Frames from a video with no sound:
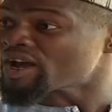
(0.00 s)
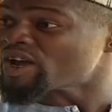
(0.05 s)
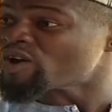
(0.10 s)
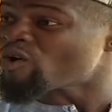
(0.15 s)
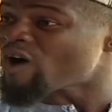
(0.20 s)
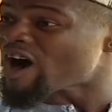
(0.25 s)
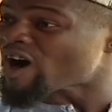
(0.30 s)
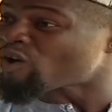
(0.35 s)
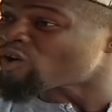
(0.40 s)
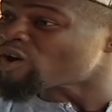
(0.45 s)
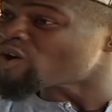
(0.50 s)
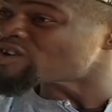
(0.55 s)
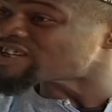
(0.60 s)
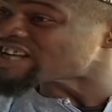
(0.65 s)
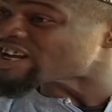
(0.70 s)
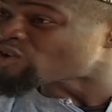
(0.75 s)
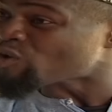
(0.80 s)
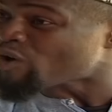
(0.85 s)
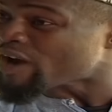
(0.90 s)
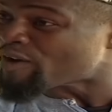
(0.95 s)
But you are
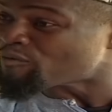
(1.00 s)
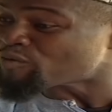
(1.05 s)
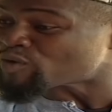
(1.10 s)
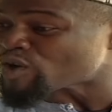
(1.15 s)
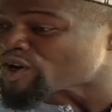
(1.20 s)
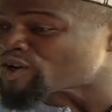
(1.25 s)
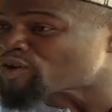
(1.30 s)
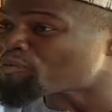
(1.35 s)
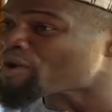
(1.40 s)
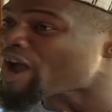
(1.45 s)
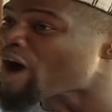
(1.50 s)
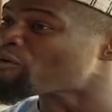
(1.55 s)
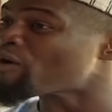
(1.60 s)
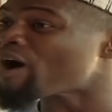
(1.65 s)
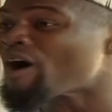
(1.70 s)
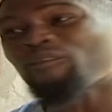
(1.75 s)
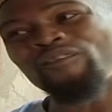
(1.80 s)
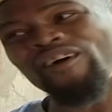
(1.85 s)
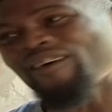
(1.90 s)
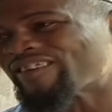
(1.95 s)
closer to him, so you should be
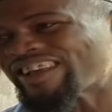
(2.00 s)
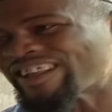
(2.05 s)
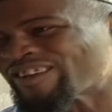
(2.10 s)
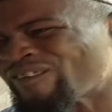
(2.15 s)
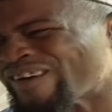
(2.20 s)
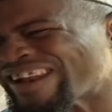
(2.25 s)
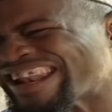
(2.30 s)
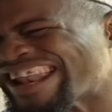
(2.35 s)
aware of everything